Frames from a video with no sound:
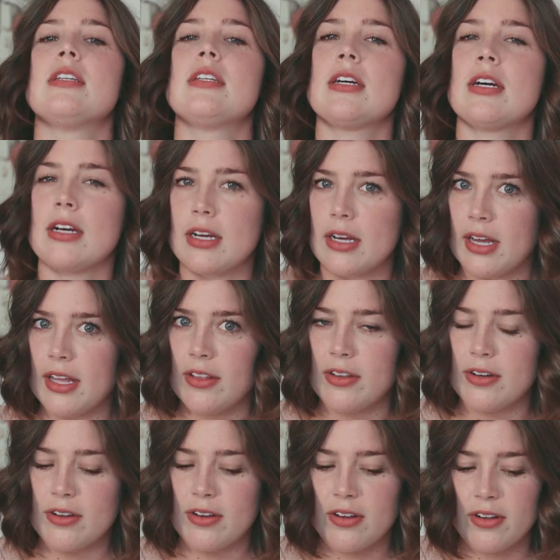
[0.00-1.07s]

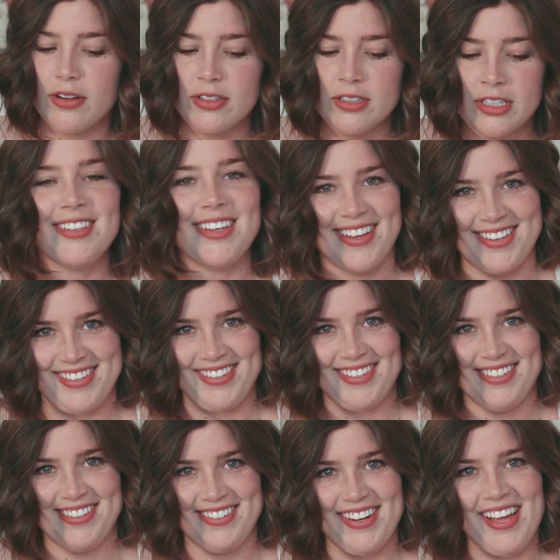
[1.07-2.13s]
Tylenol.
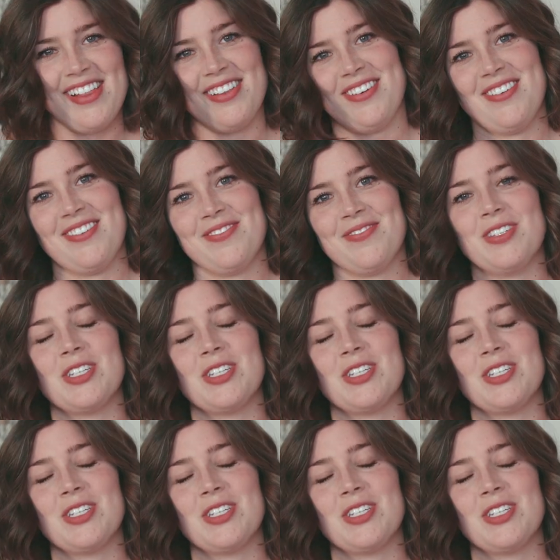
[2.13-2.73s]
Yes, Tylenol.